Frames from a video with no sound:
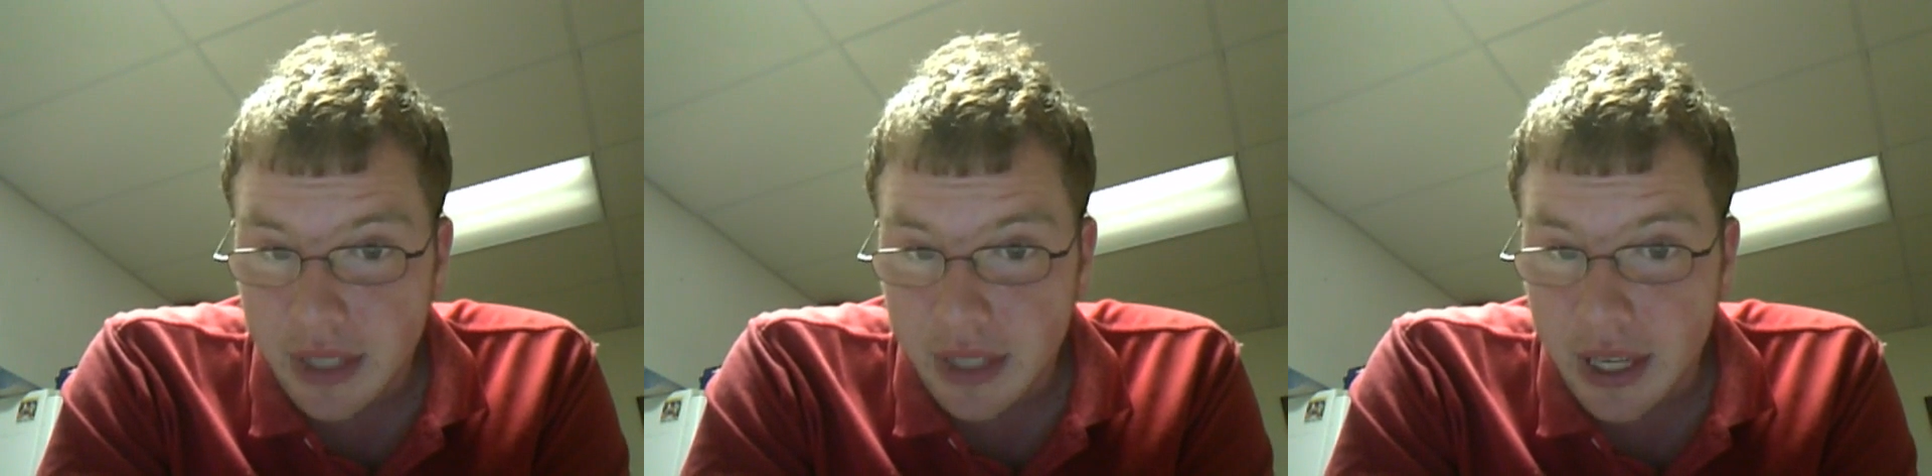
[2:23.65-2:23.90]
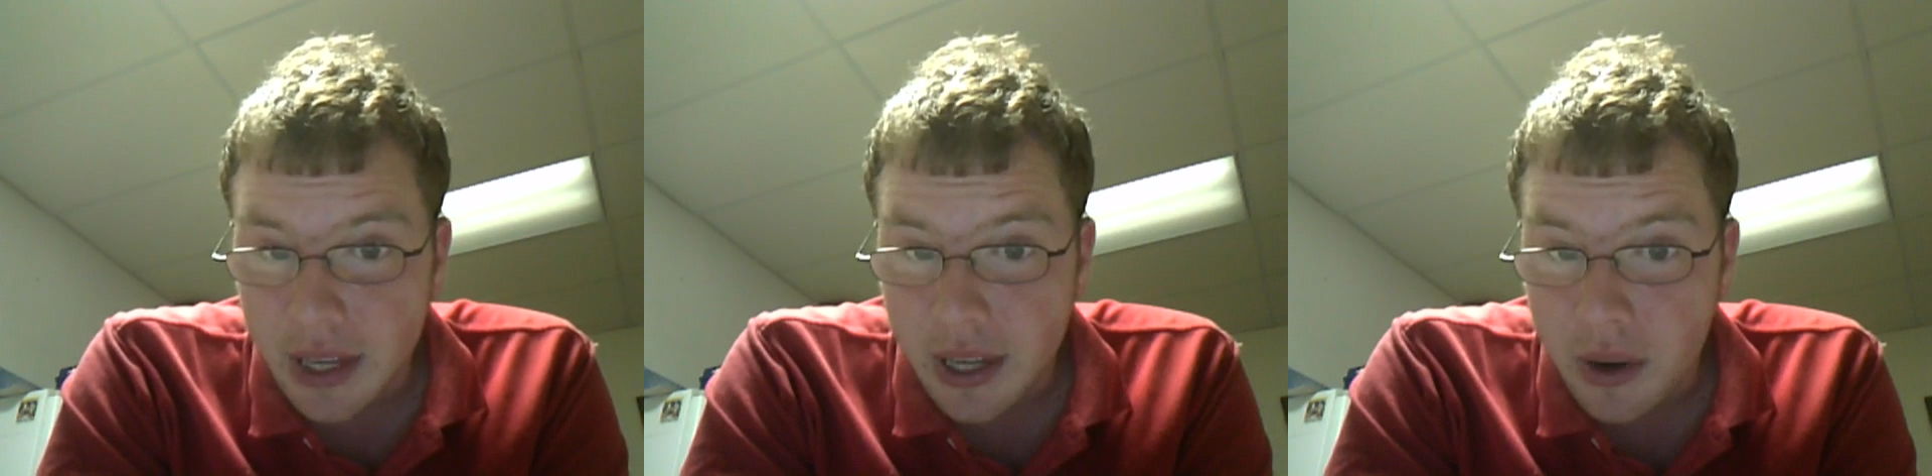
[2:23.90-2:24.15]

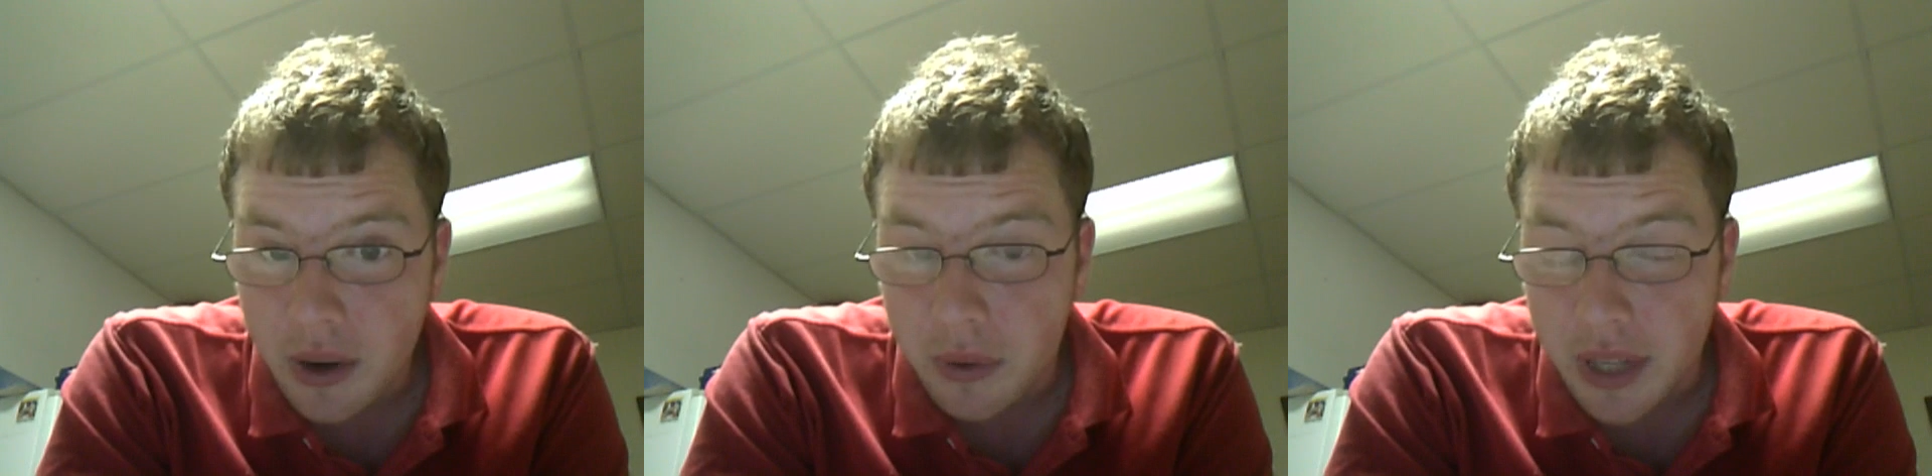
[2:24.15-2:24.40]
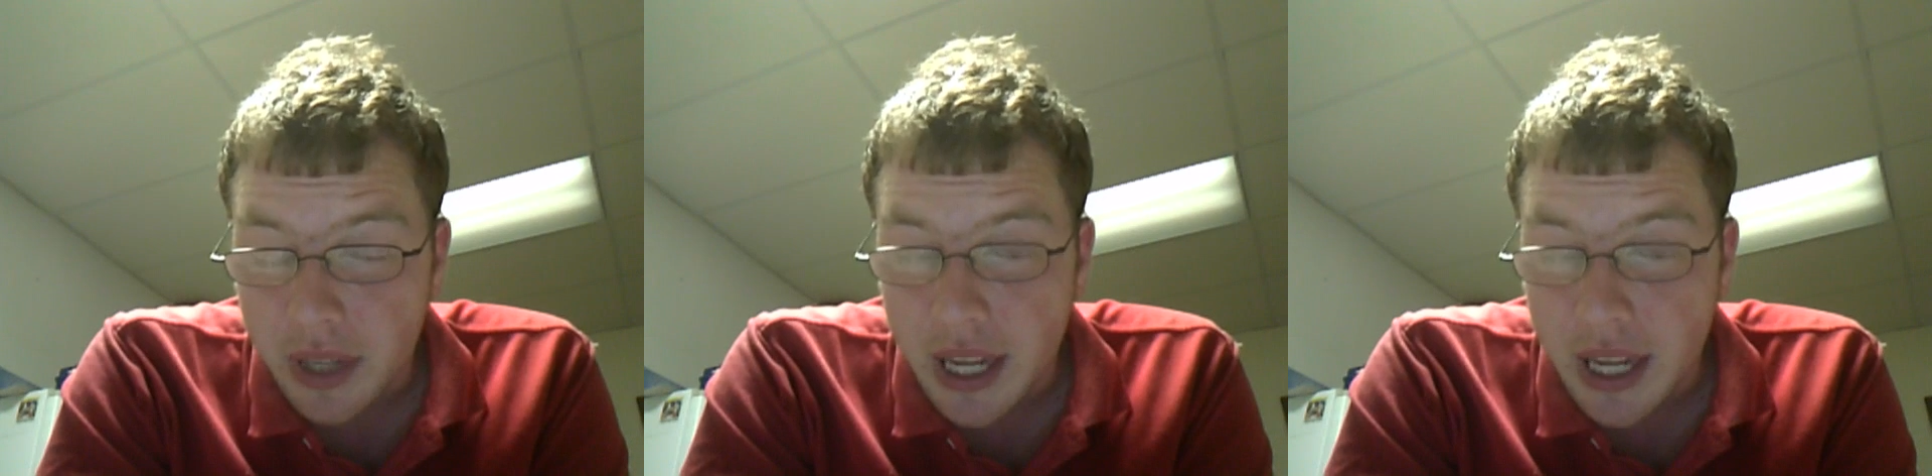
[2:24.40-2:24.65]
And note,
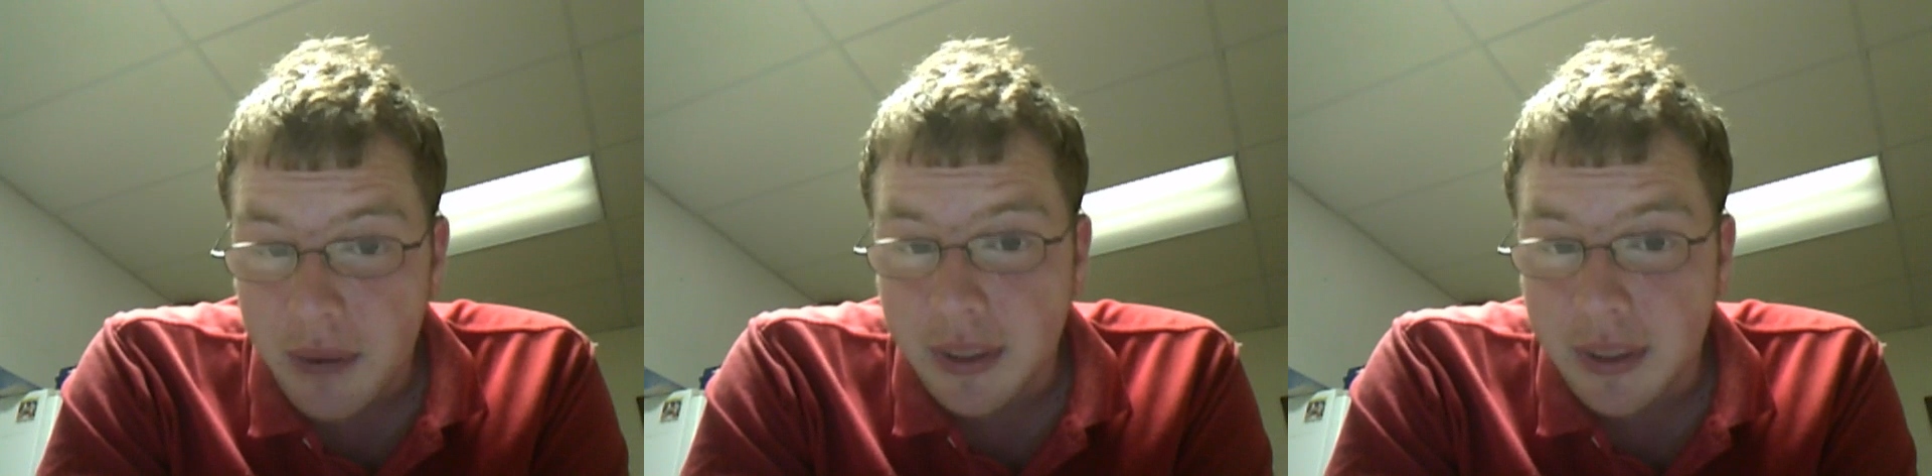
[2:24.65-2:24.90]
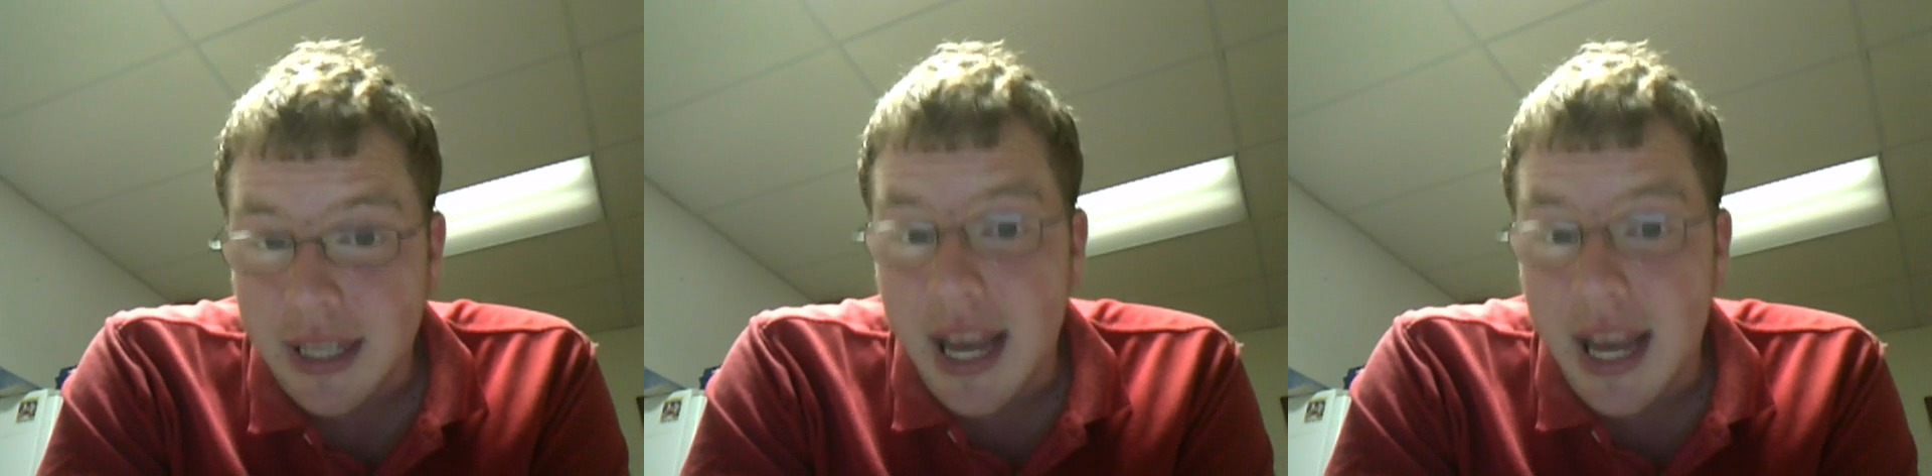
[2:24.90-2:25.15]
it
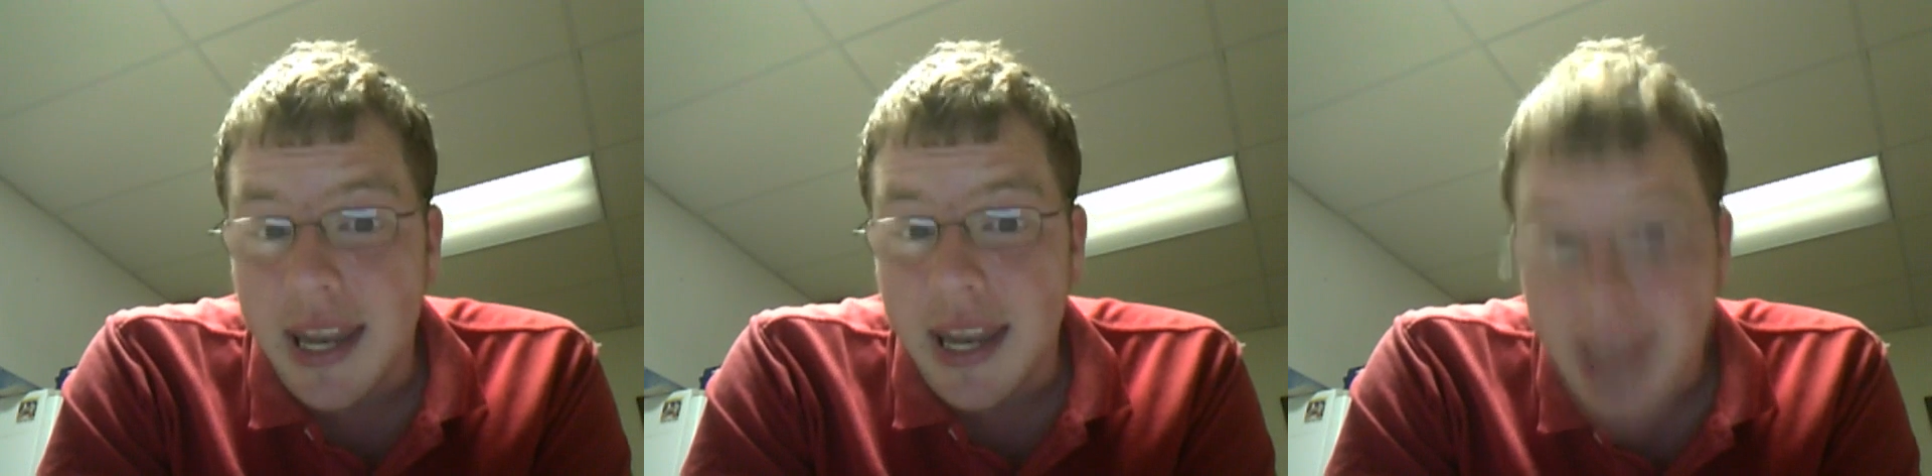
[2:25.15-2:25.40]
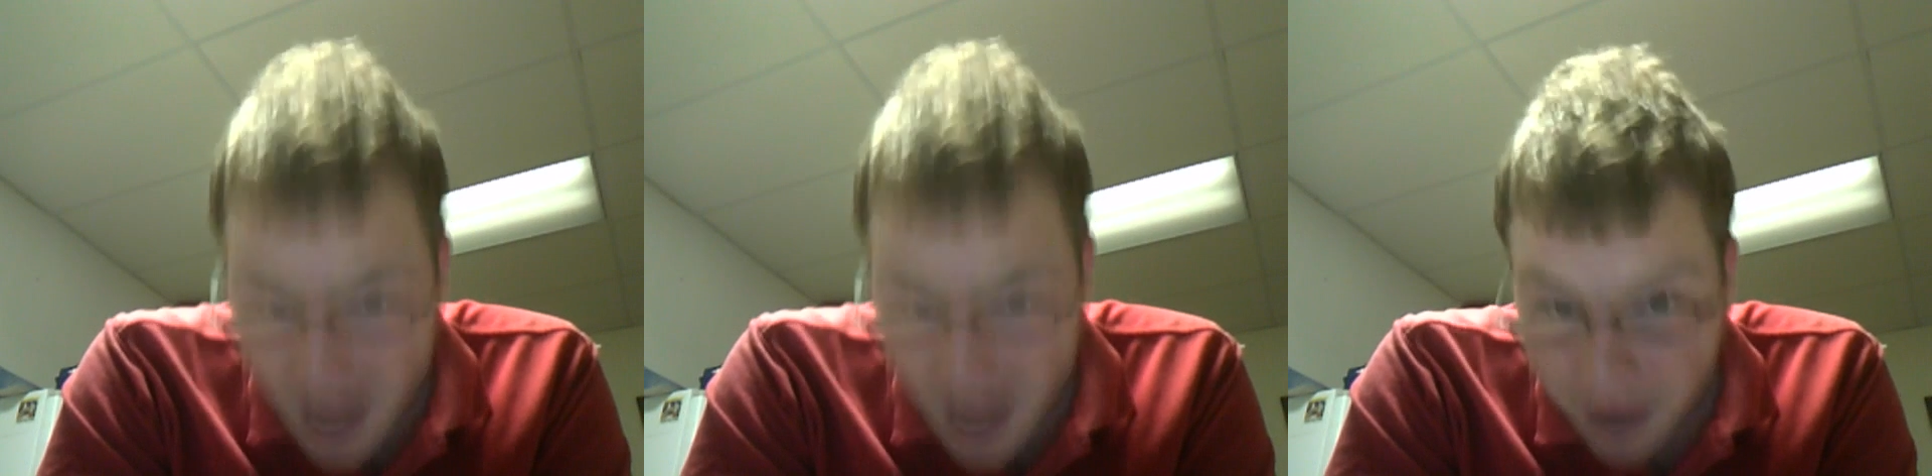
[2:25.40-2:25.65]
was
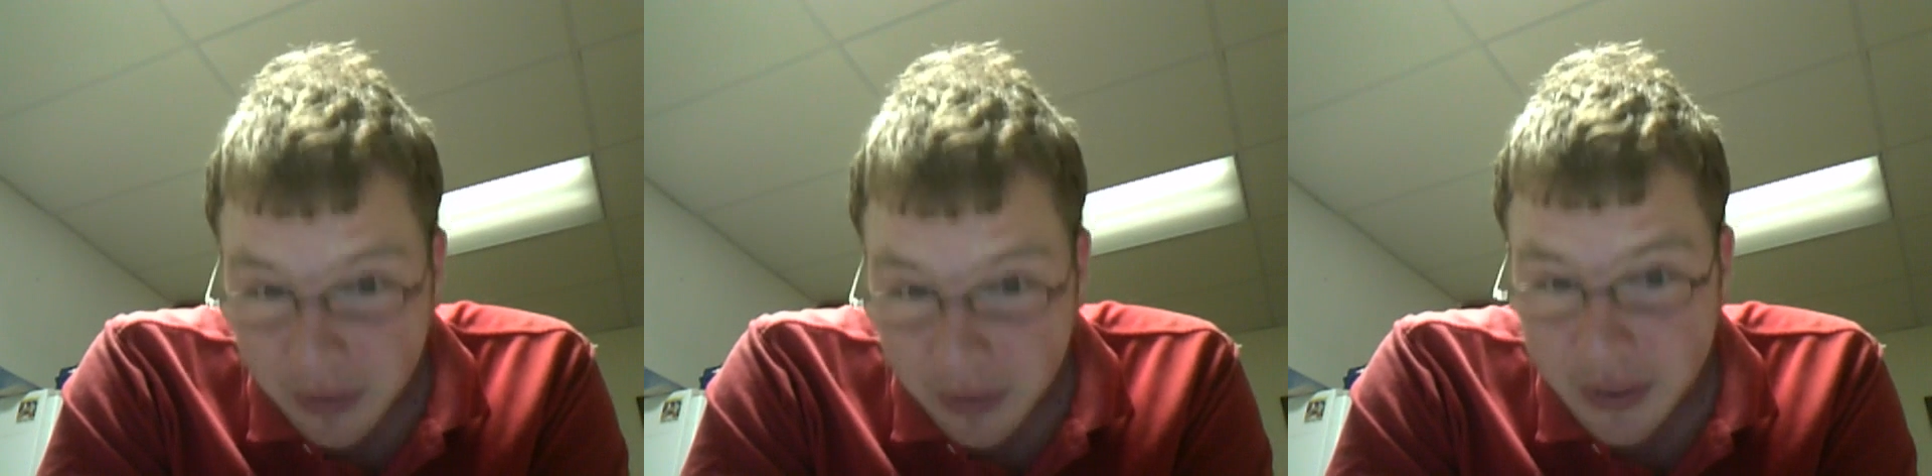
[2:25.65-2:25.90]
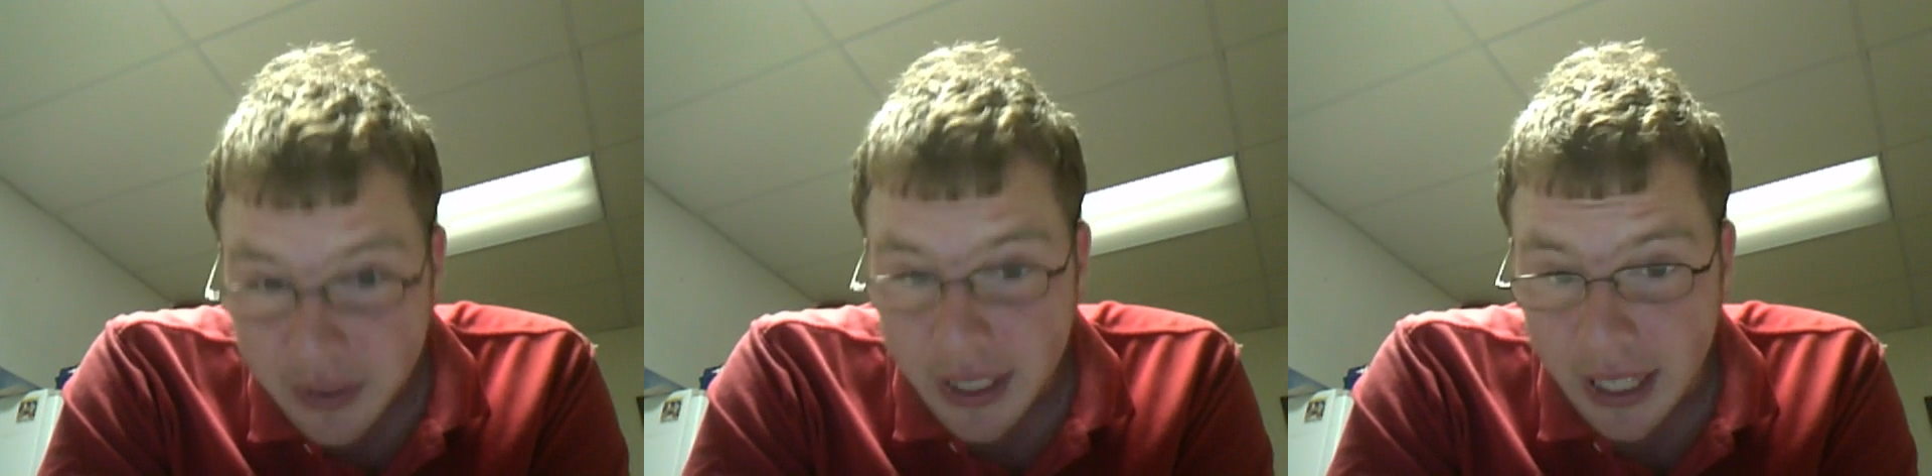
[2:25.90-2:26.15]

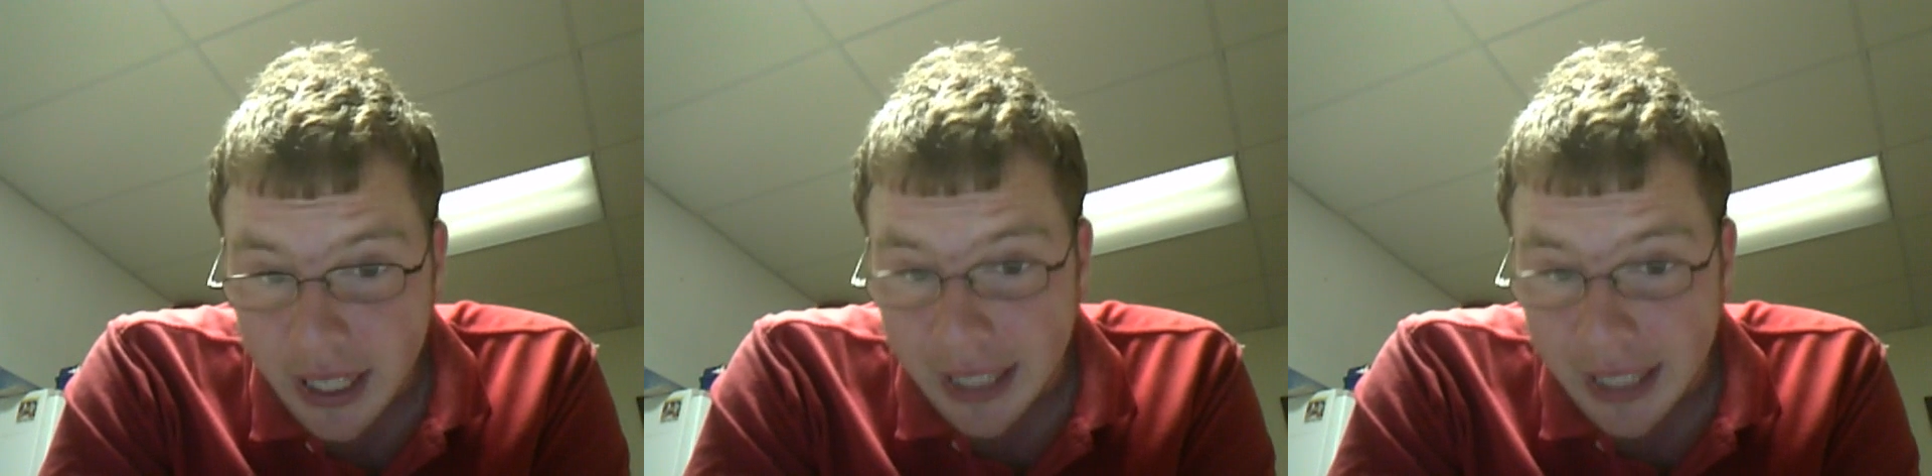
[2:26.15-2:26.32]
announced at